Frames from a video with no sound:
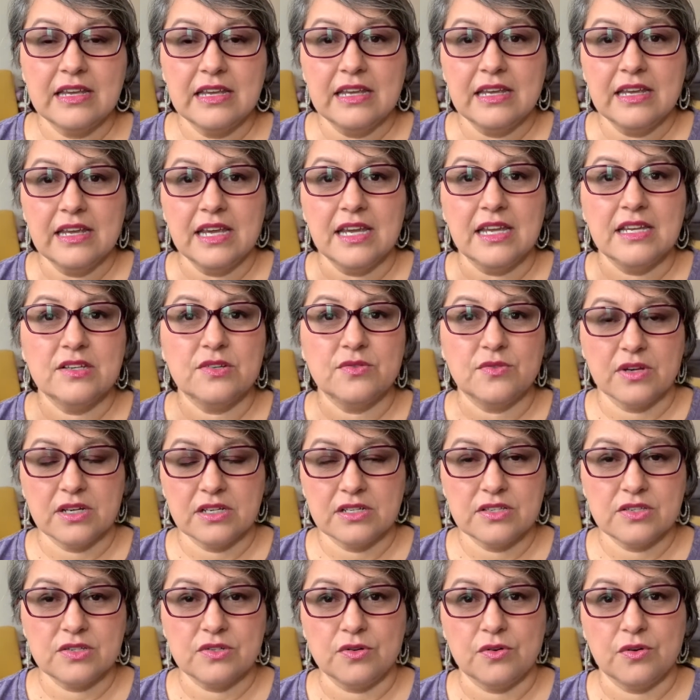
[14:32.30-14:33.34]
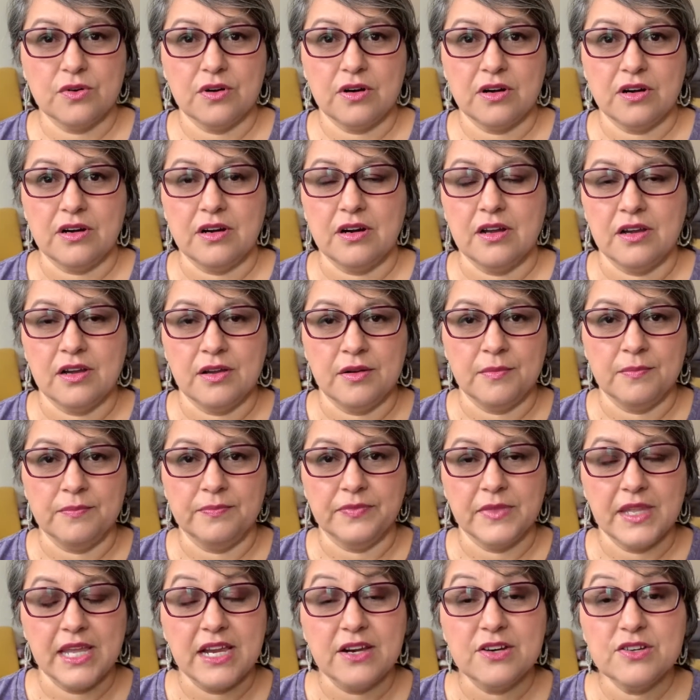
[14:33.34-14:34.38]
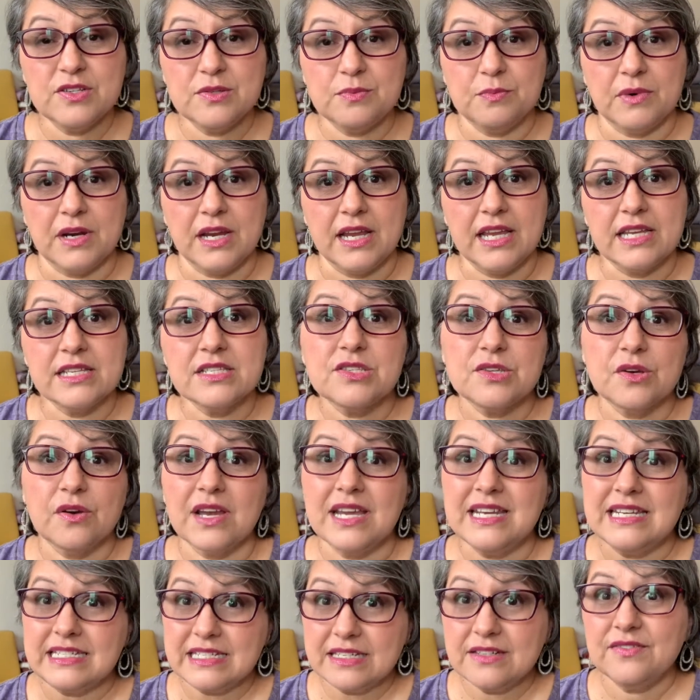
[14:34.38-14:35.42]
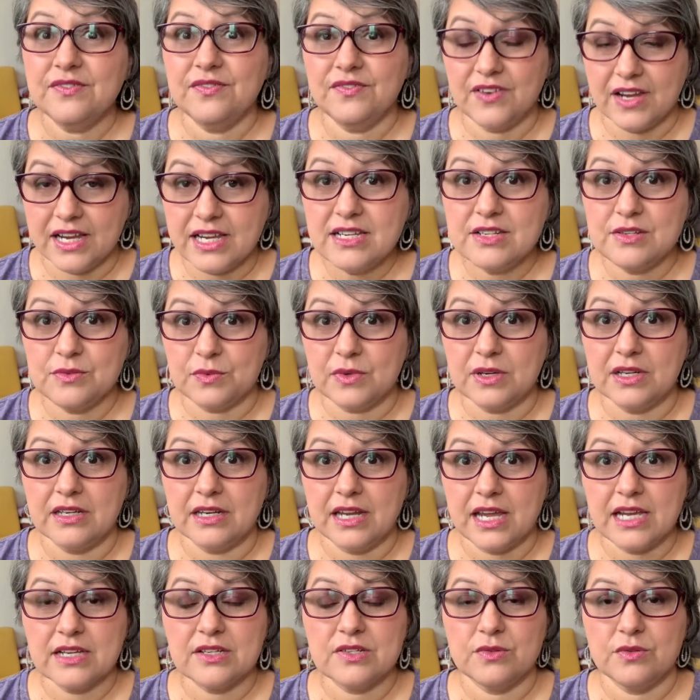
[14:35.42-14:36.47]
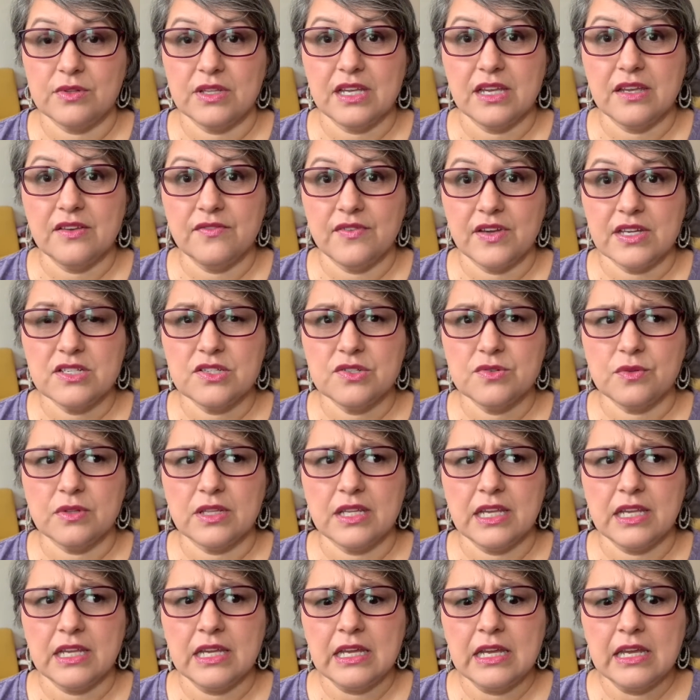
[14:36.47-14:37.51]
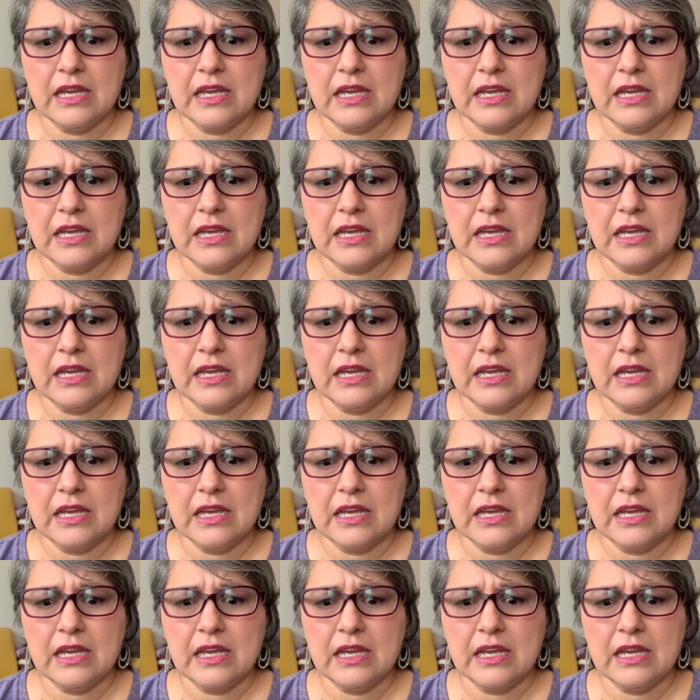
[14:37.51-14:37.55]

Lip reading: a drugstore hairspray. And so I did find one, actually, eventually.